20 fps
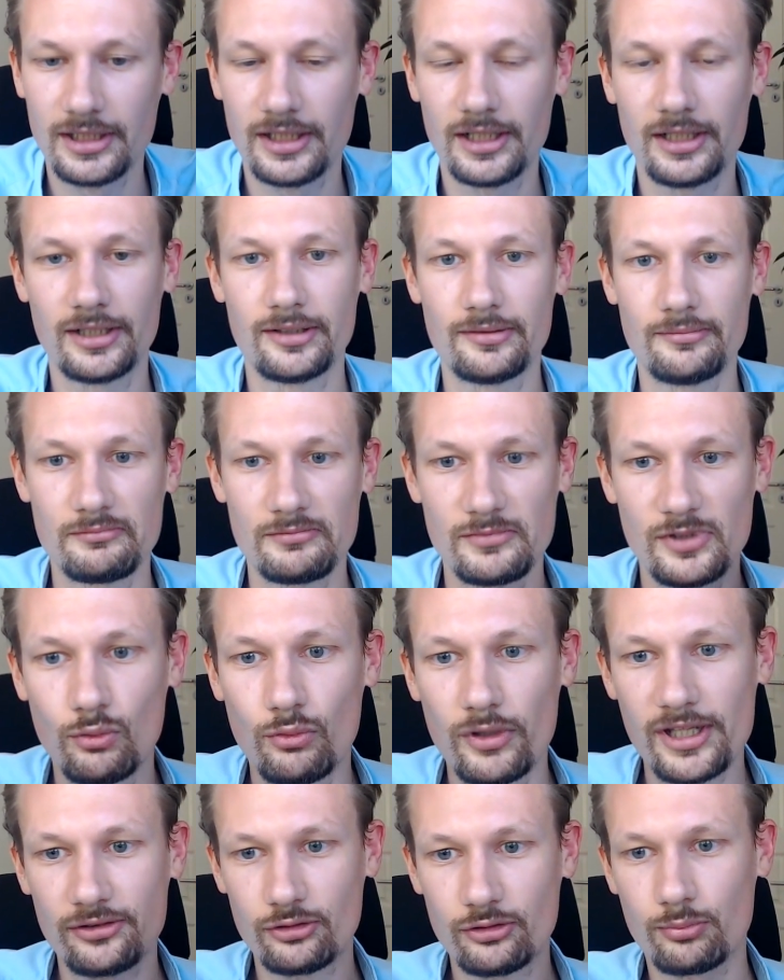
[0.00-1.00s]
The
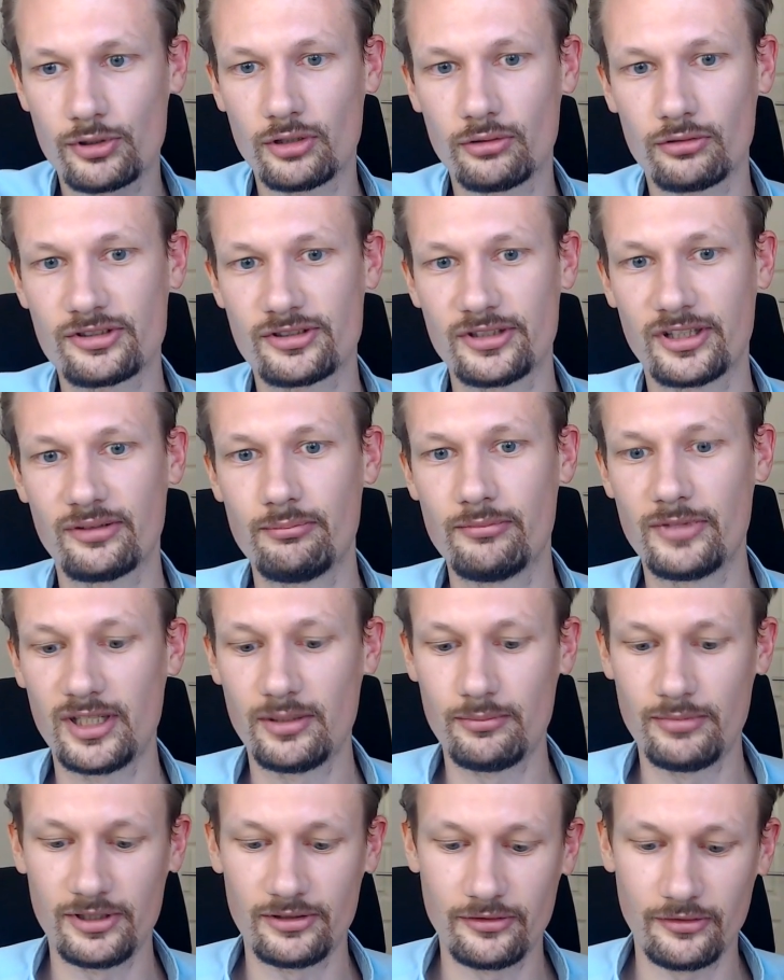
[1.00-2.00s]
way to approach that
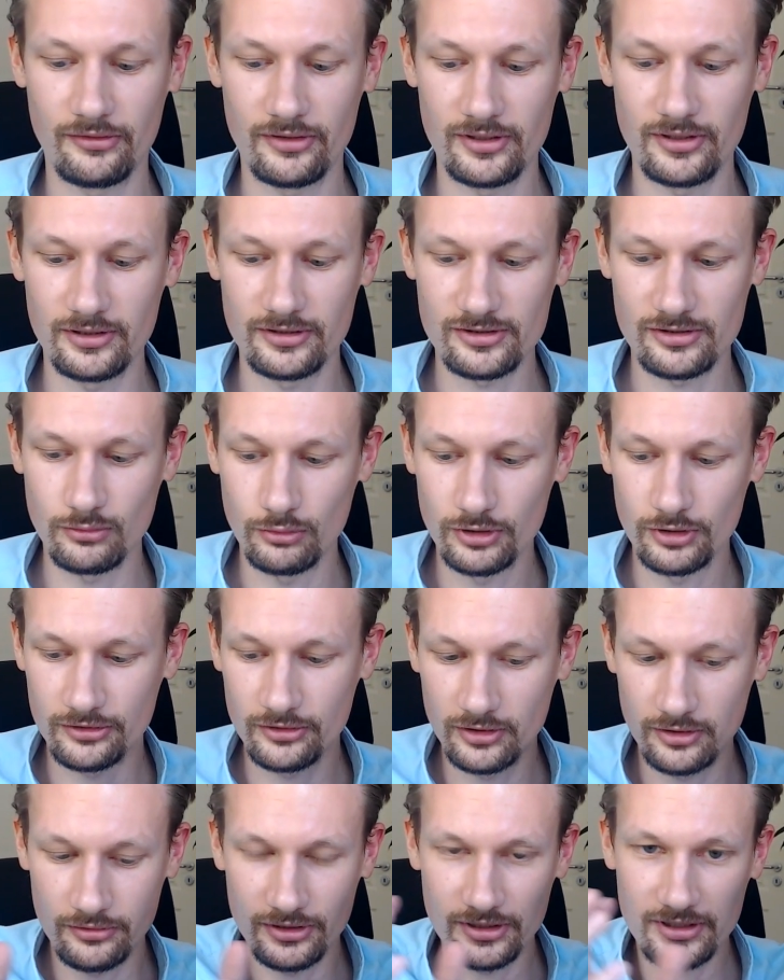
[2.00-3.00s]
may be to think, so what
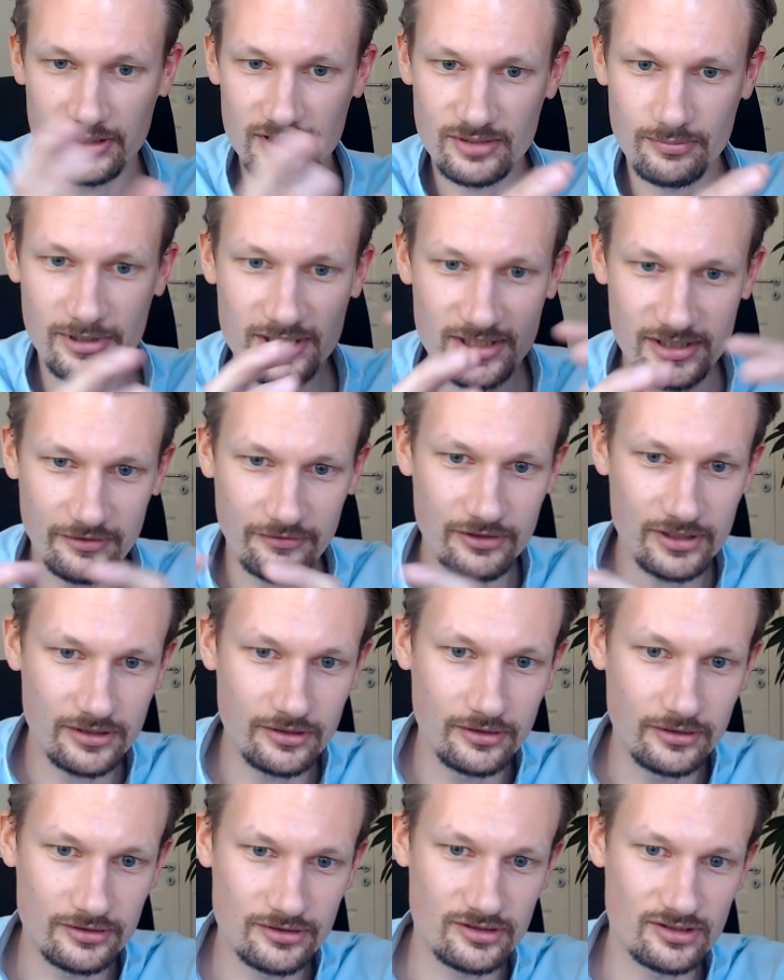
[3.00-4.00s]
are the specific
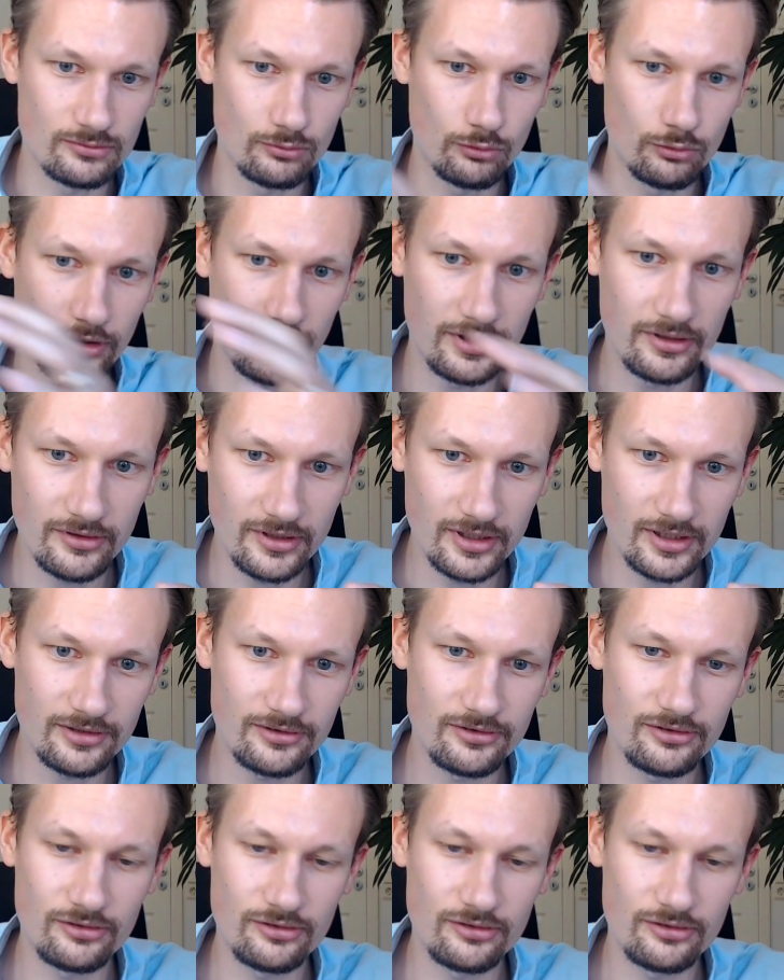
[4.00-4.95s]
ecosystem within that?